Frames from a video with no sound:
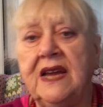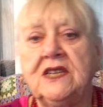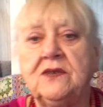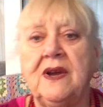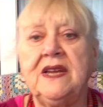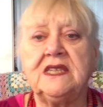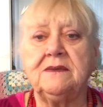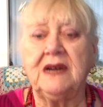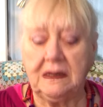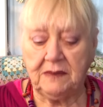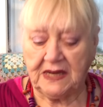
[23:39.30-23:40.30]
its way into
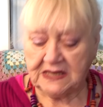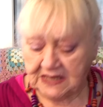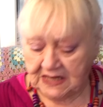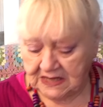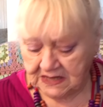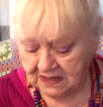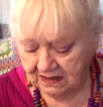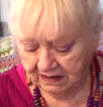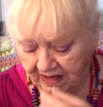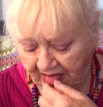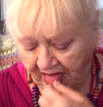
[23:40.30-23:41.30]
my basket.
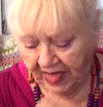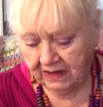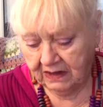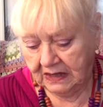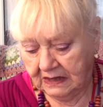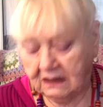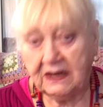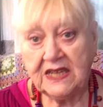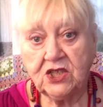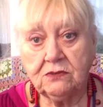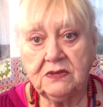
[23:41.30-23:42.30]

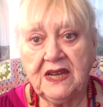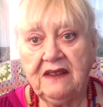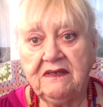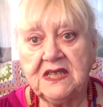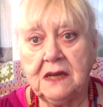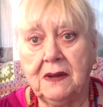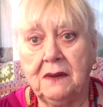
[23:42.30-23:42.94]
Unless somebody gives it me,